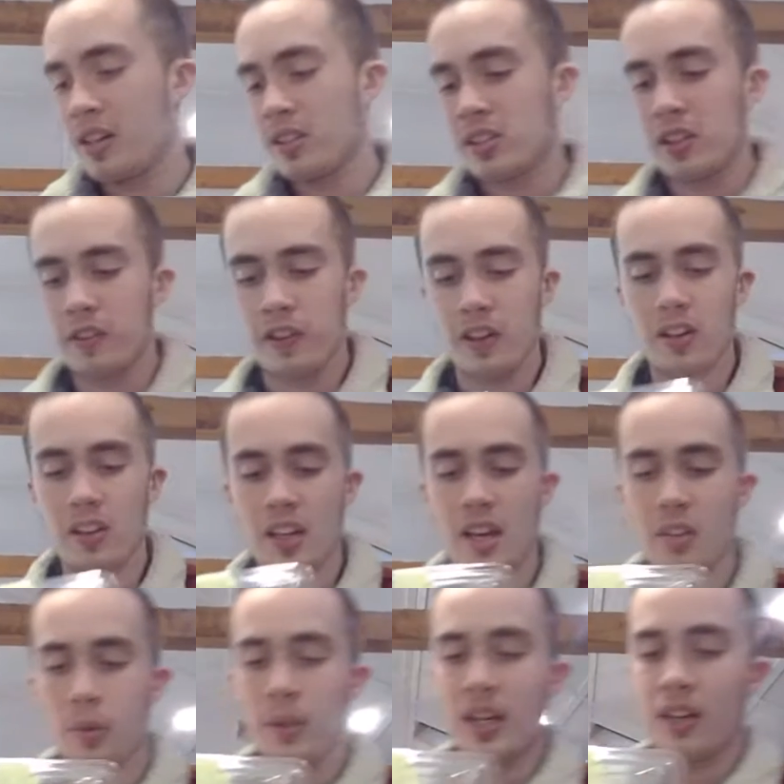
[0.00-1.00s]
see Venonat.
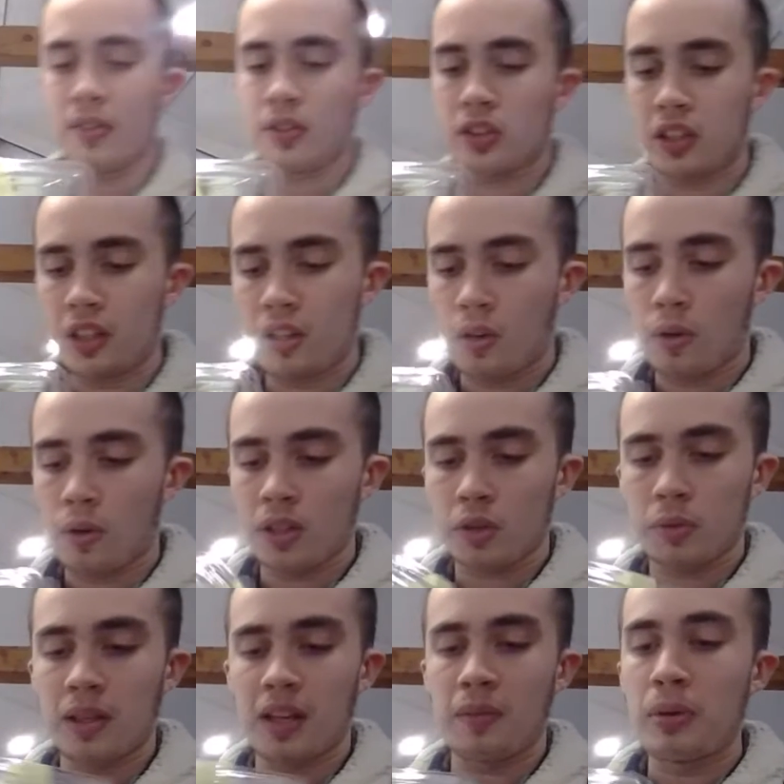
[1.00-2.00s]
We have Seahorse. We
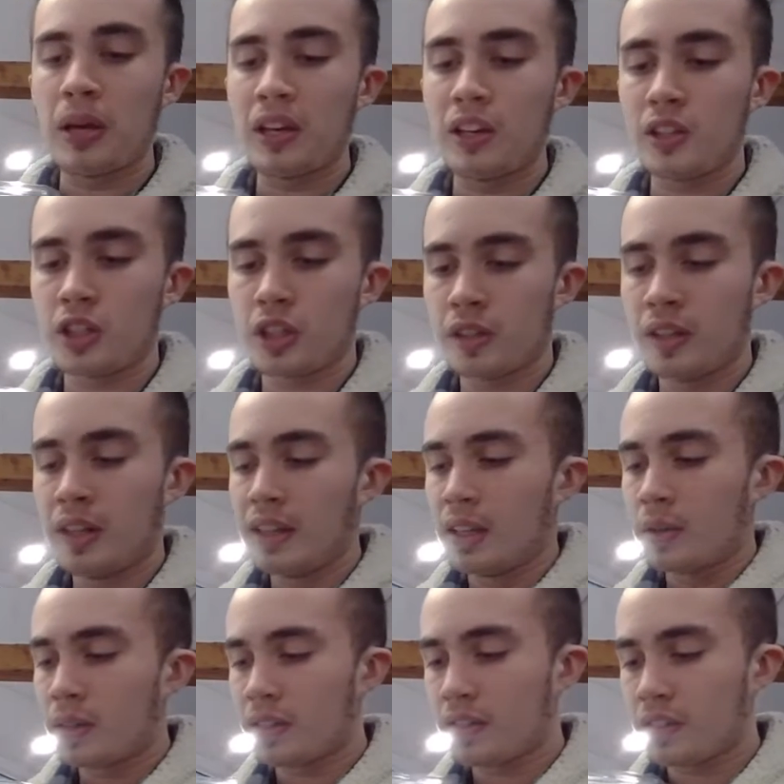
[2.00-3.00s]
have Pidgey.
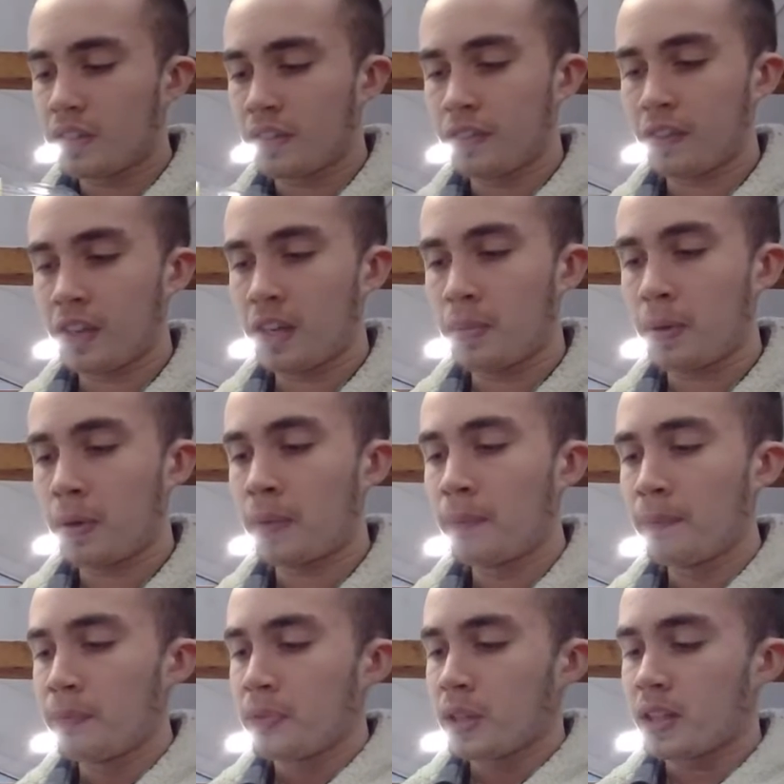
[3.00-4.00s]
We have Clefable.
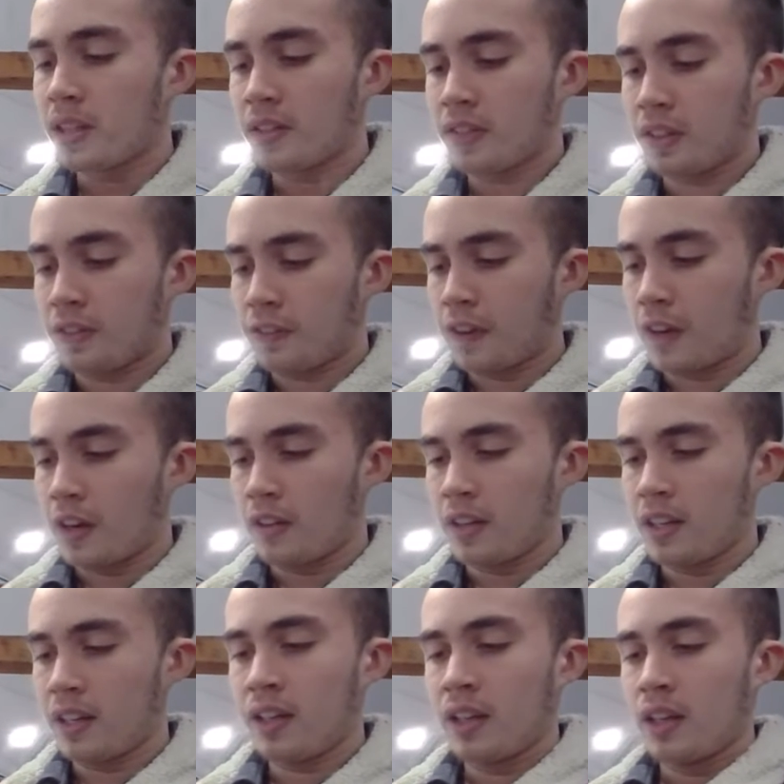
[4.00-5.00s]
We have
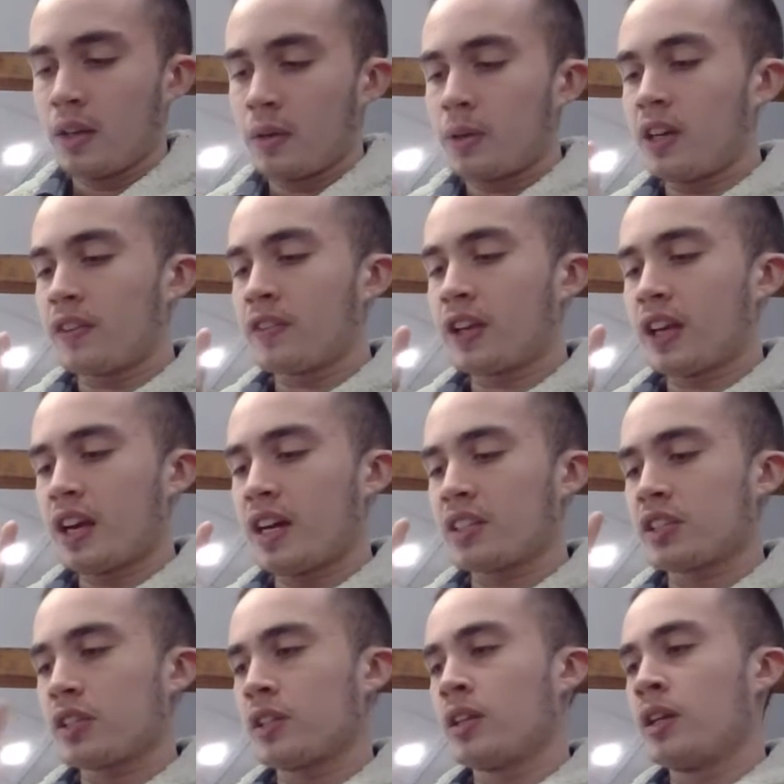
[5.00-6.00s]
Clefairy. We have
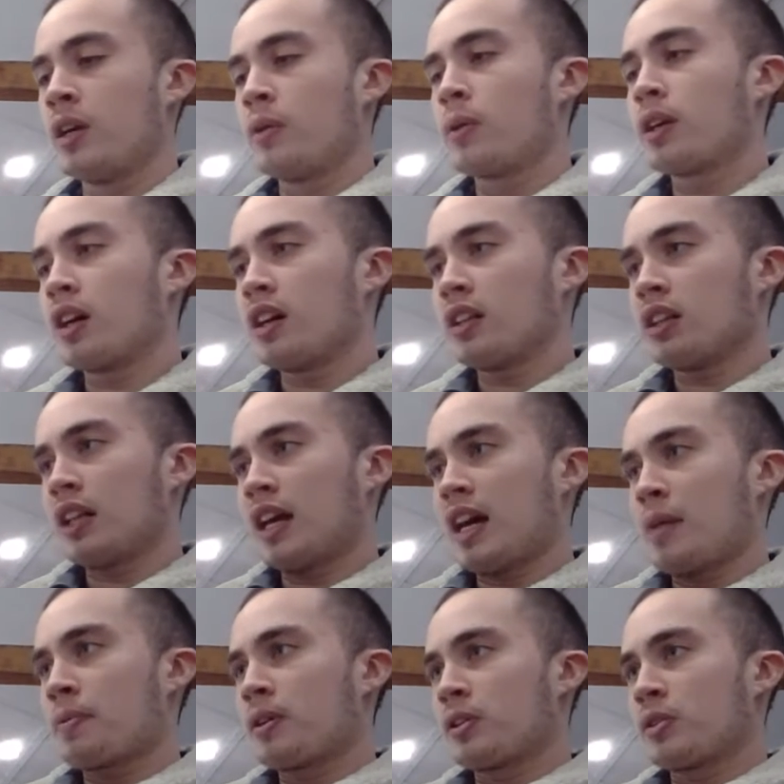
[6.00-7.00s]
Ghastly. We got
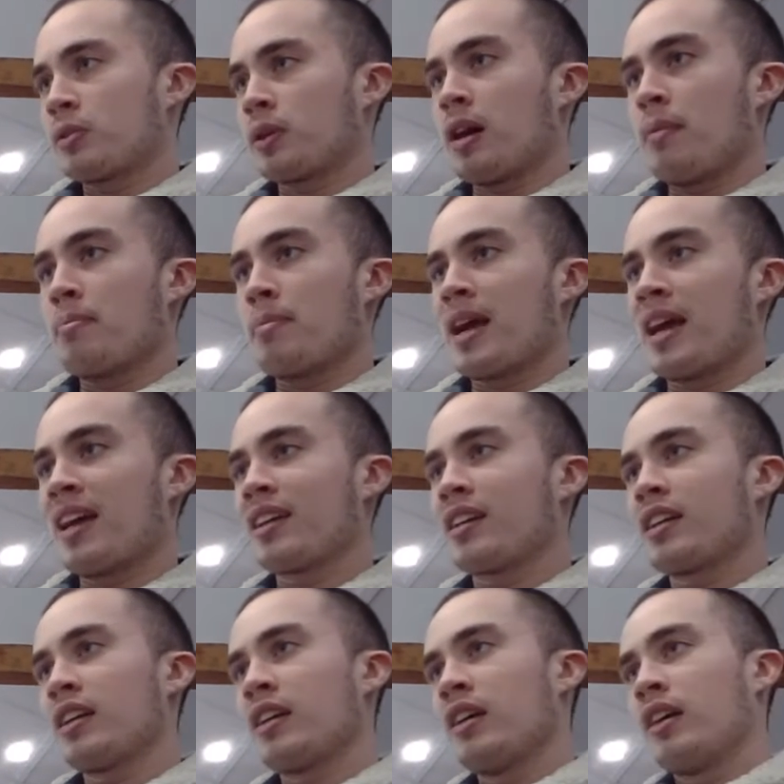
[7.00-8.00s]
Lapras. We got
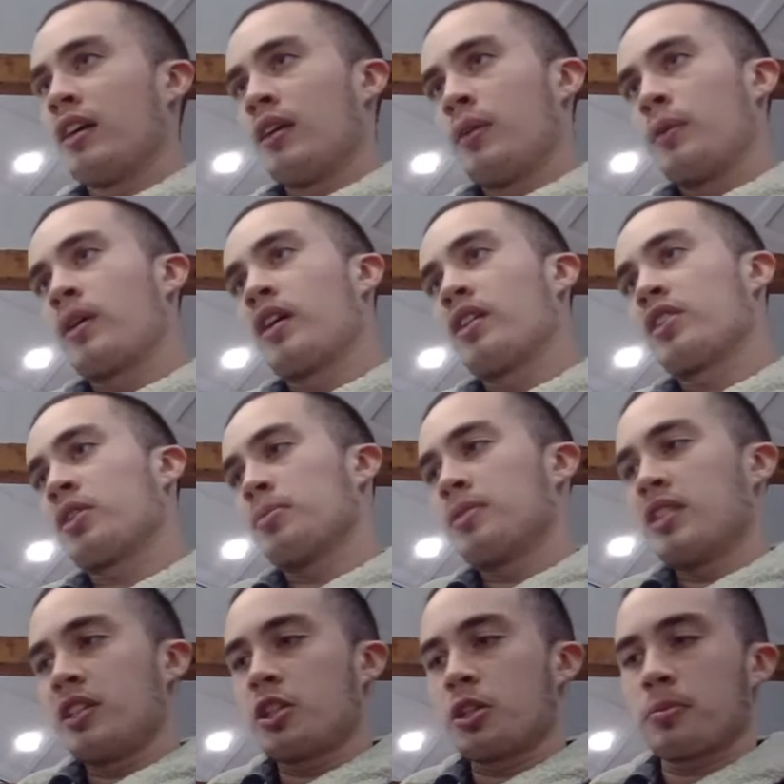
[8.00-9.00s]
Mankey. We got some
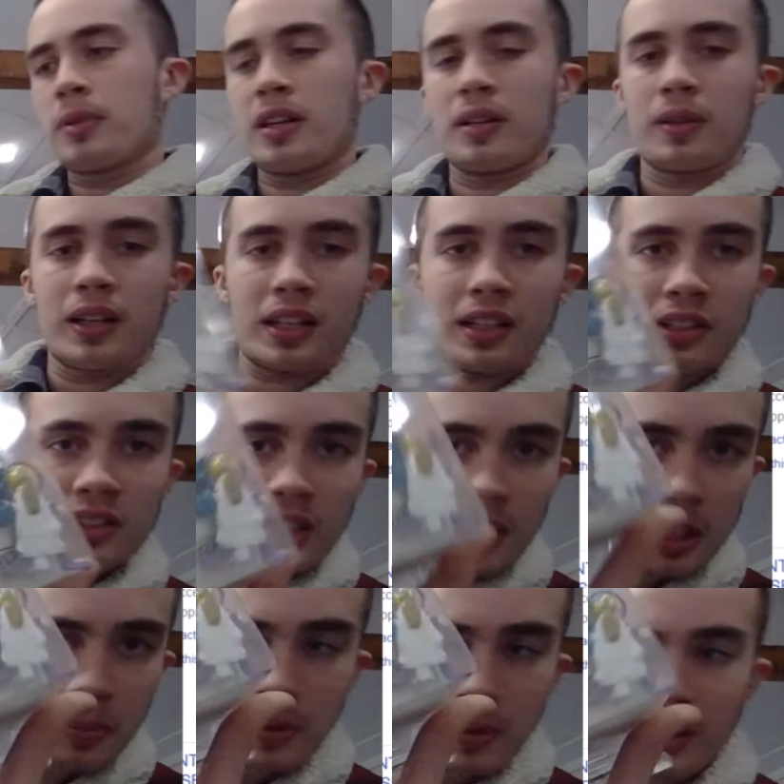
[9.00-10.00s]
Digimon. We got a
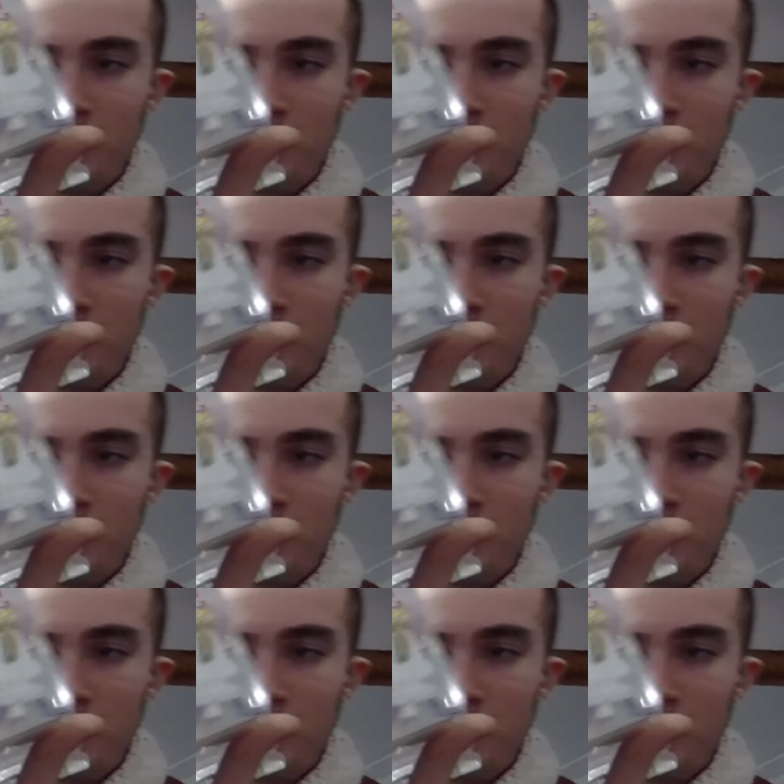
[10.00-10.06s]
Digimon